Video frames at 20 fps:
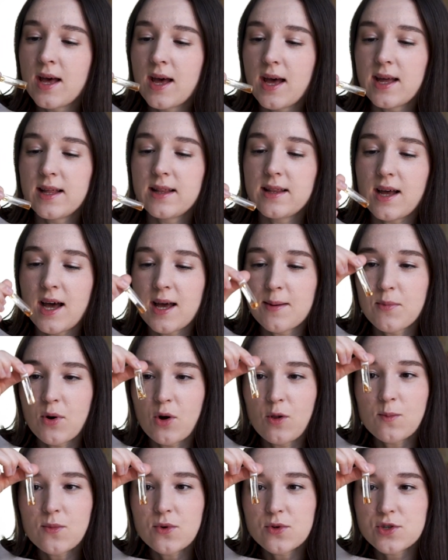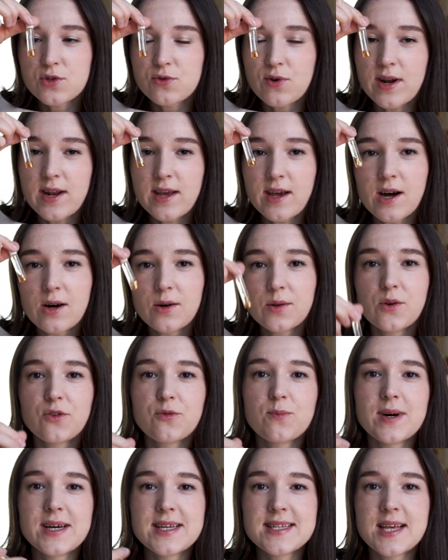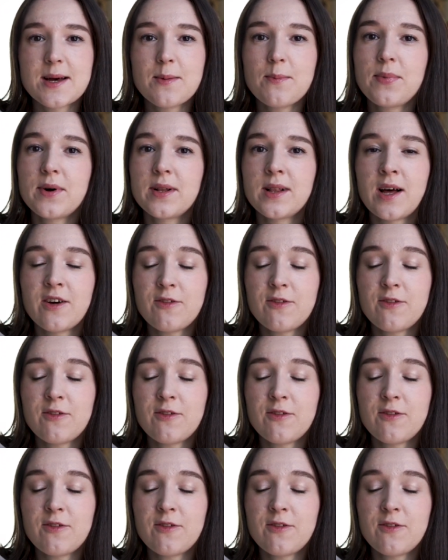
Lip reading: and I'm almost running out of my sample.